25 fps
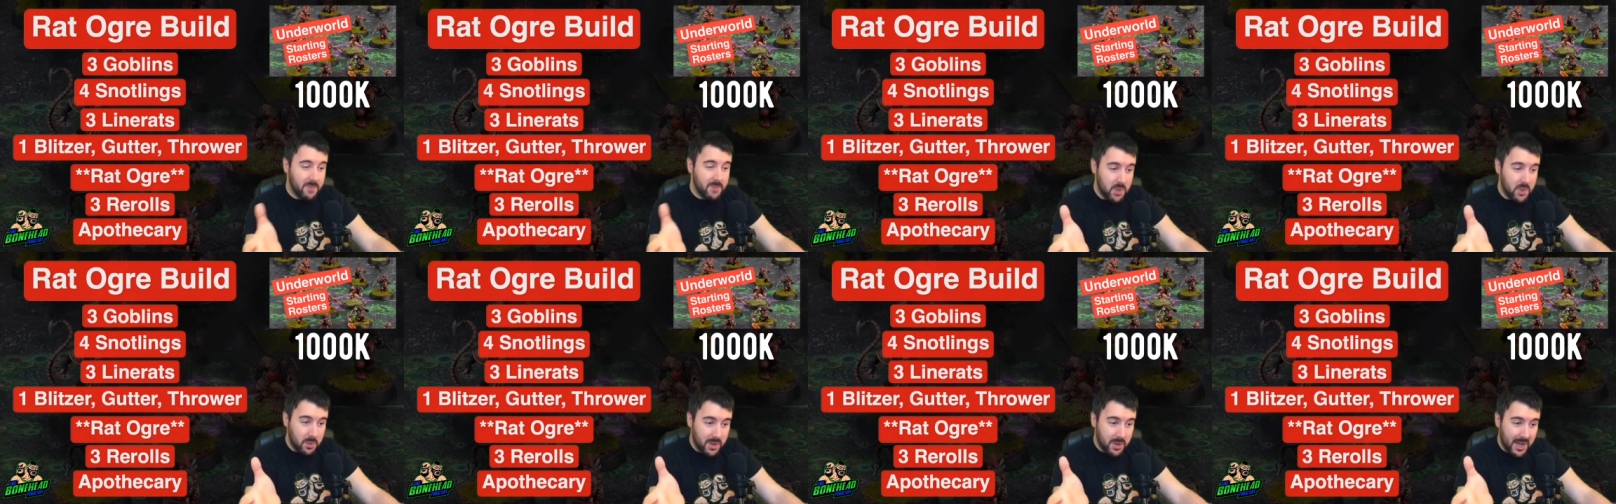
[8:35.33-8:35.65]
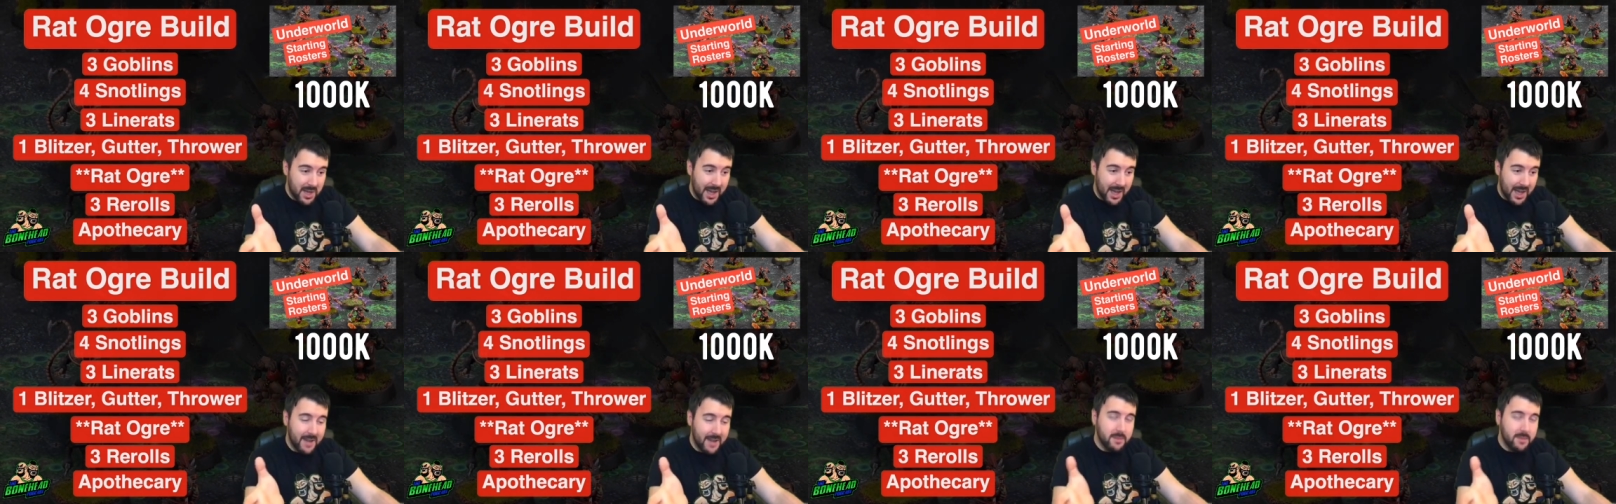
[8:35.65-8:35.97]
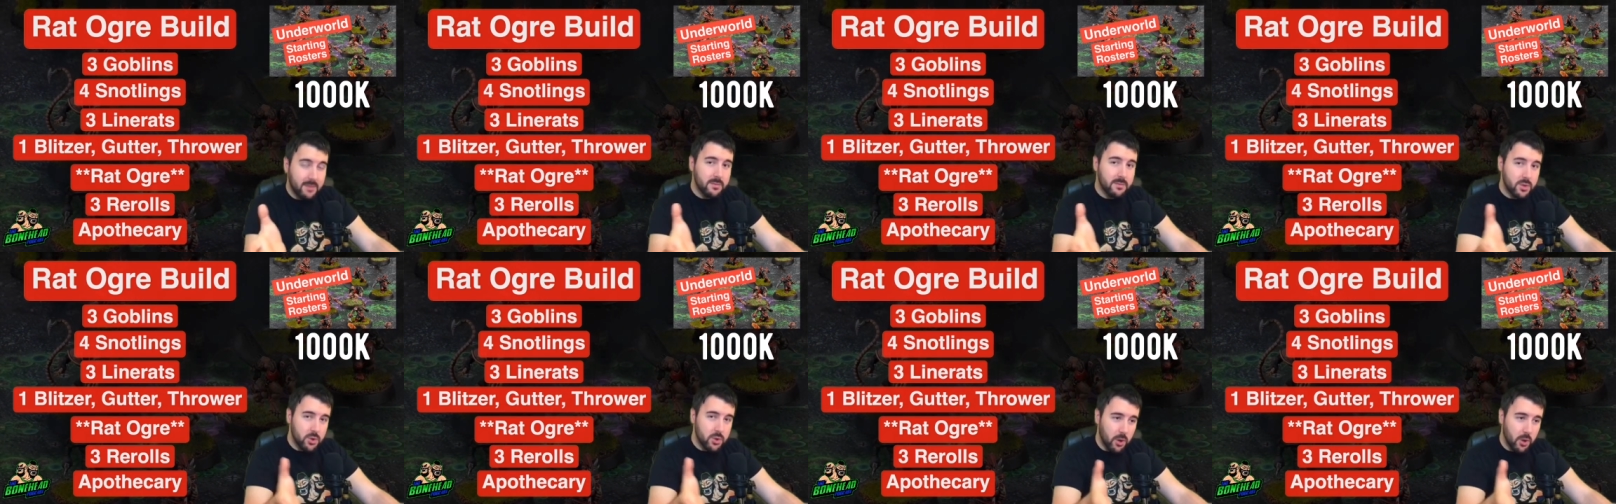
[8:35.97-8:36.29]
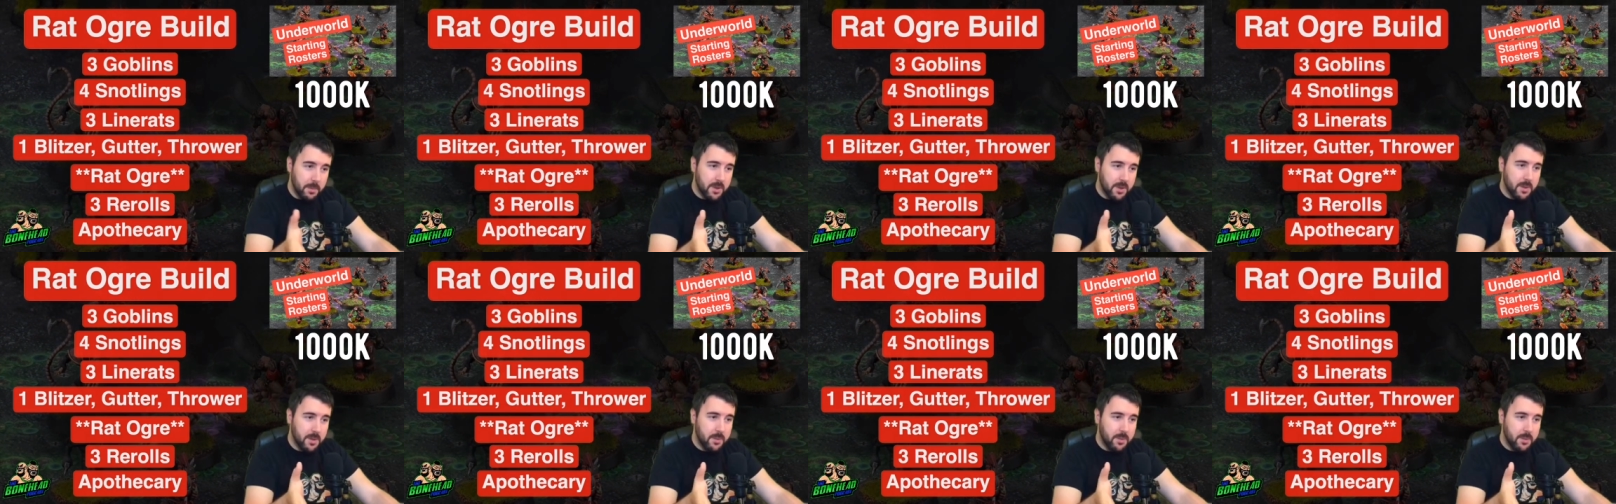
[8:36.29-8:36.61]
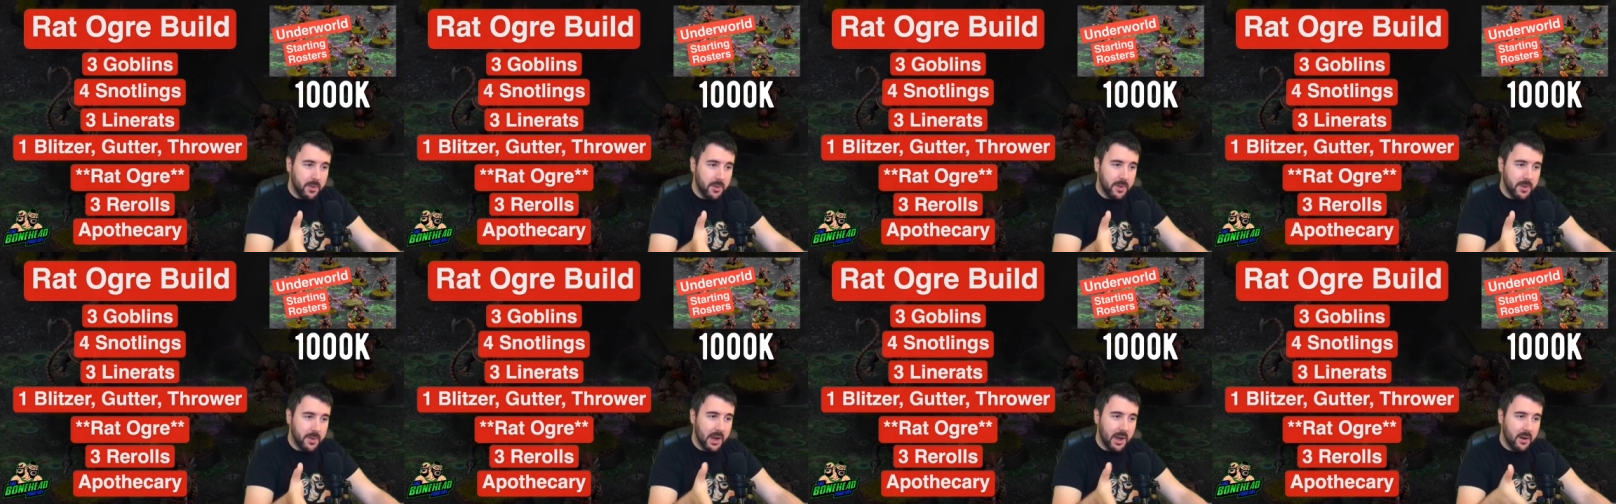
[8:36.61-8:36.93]
you can drop an
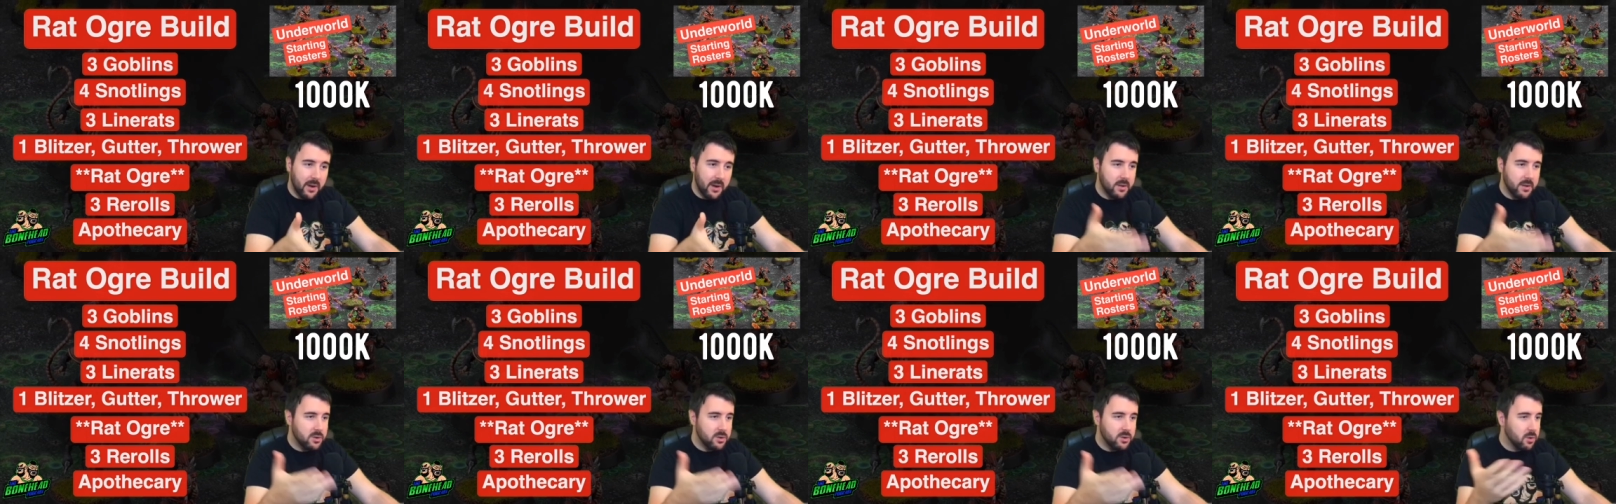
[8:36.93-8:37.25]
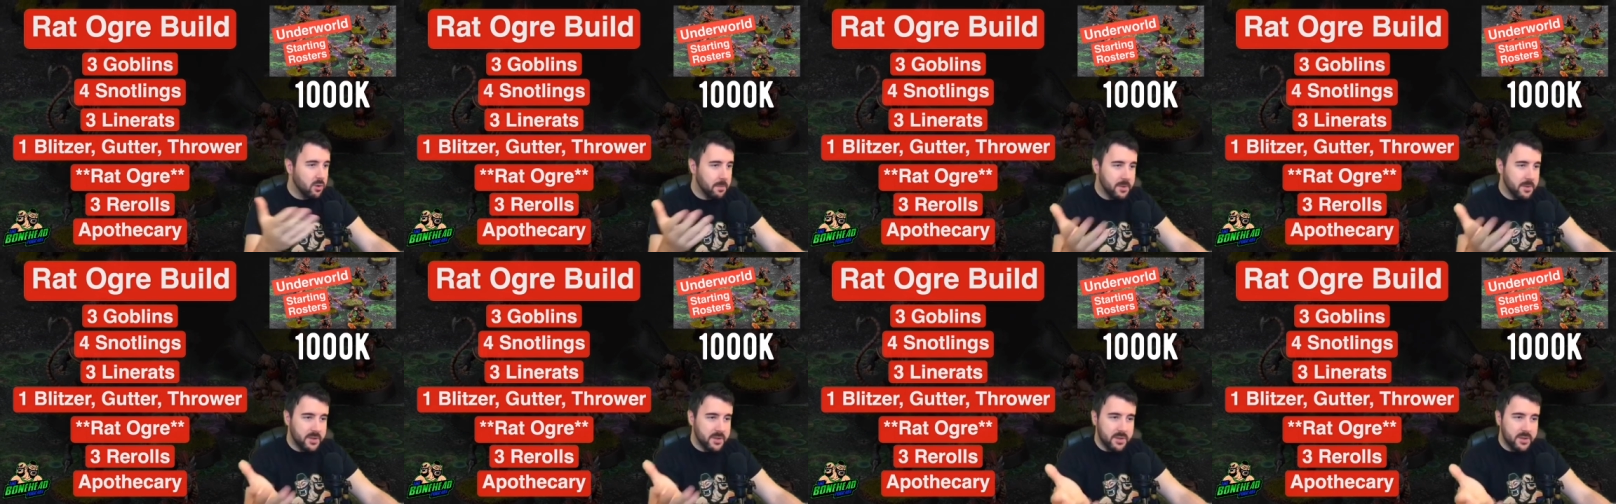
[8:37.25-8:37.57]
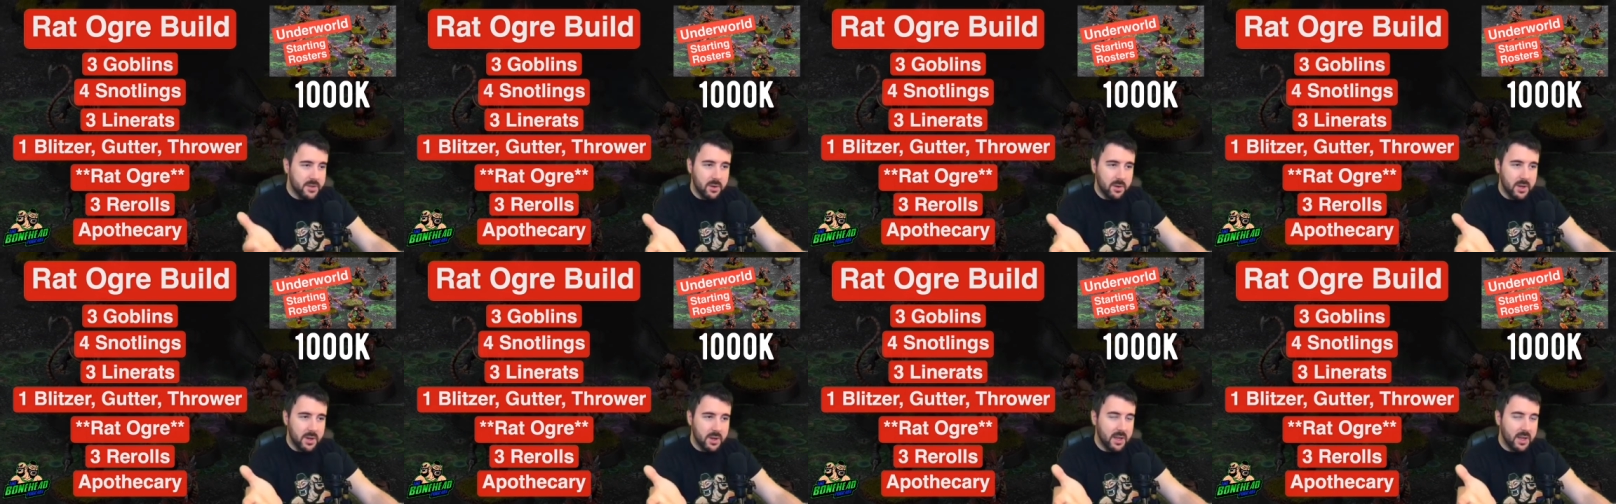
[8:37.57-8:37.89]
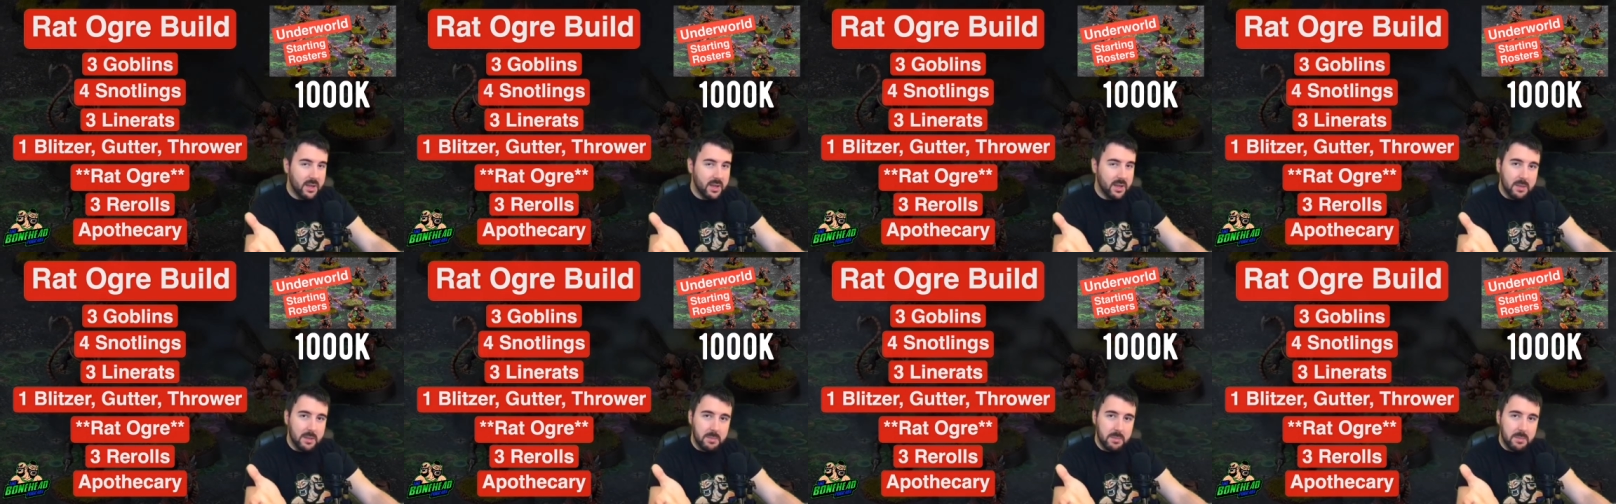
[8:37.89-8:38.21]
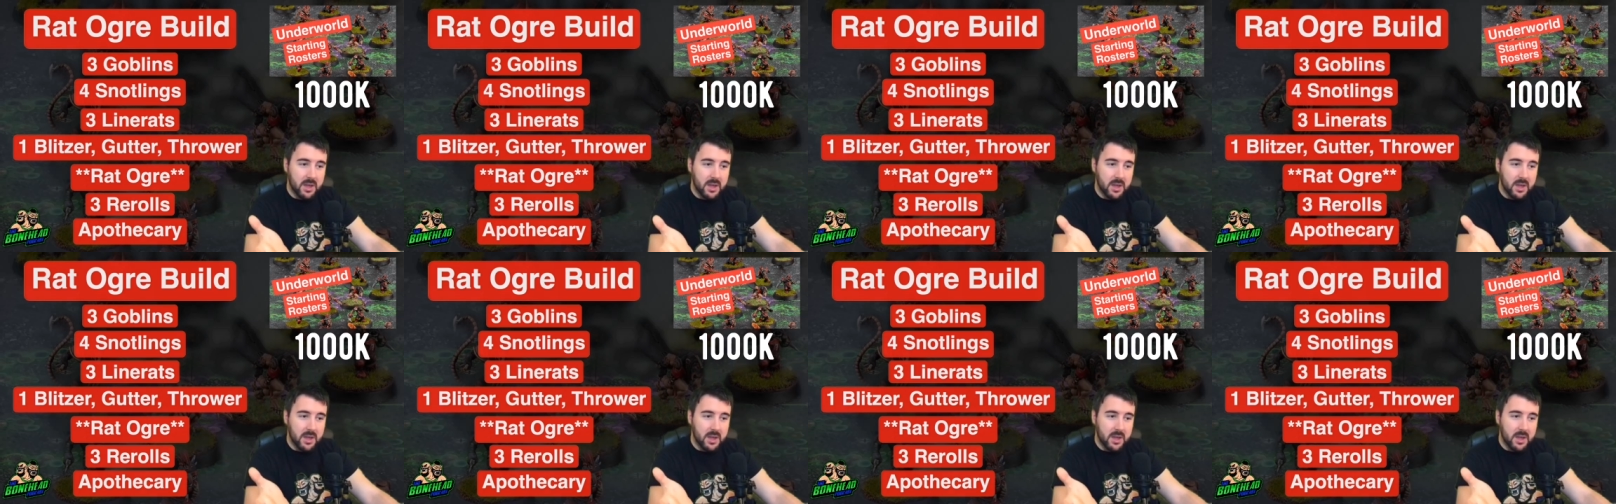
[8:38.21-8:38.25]
Apothecary, drop a Snotling,